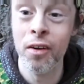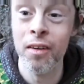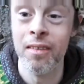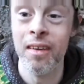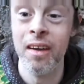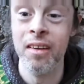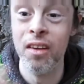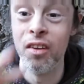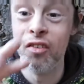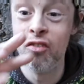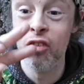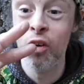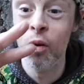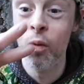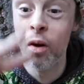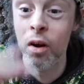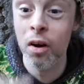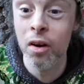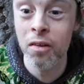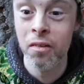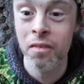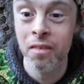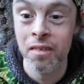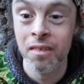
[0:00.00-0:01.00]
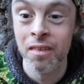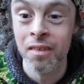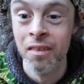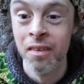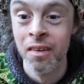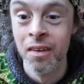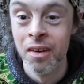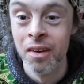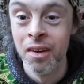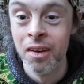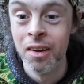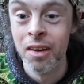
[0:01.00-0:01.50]
you say the two words,
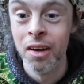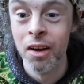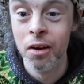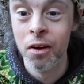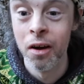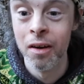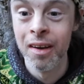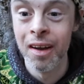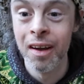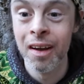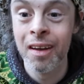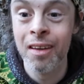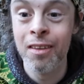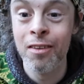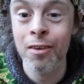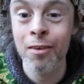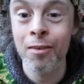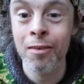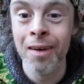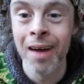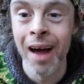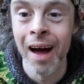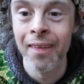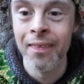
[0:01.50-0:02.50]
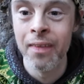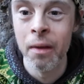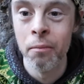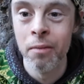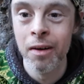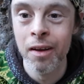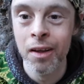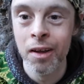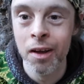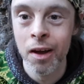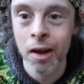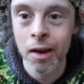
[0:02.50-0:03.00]
you're going to get them
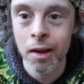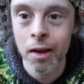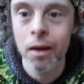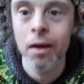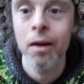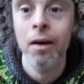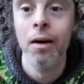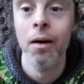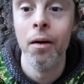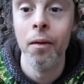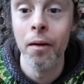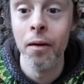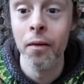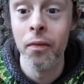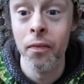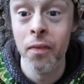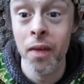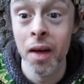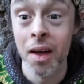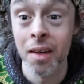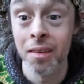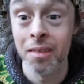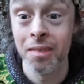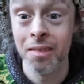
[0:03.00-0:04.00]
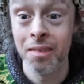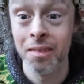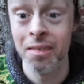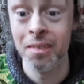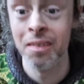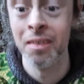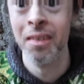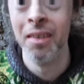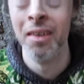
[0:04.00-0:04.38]
really good with this.